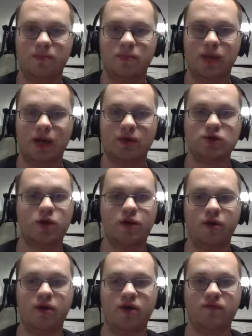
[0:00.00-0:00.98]
I was
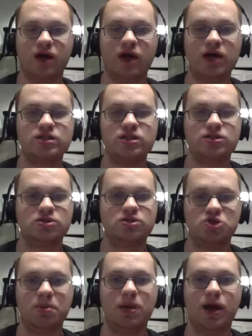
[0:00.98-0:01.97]
wondering if Costas and
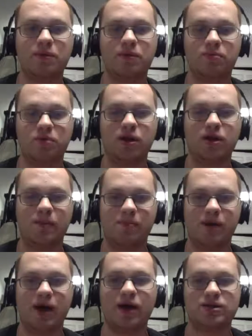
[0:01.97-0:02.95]
Jim Cott would bring that
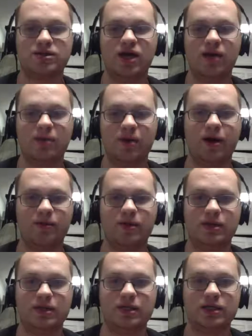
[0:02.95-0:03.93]
back this time around, and they
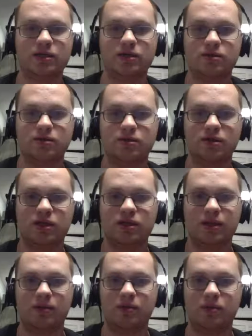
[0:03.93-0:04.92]
did. They did
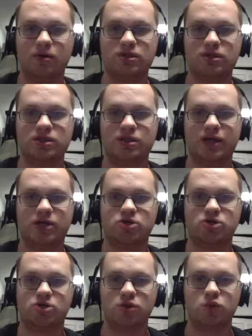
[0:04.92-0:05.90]
that in the postseason last
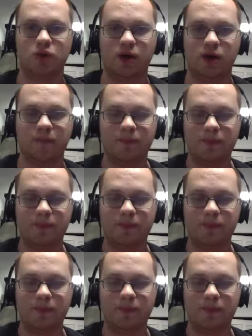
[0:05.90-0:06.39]
year as well.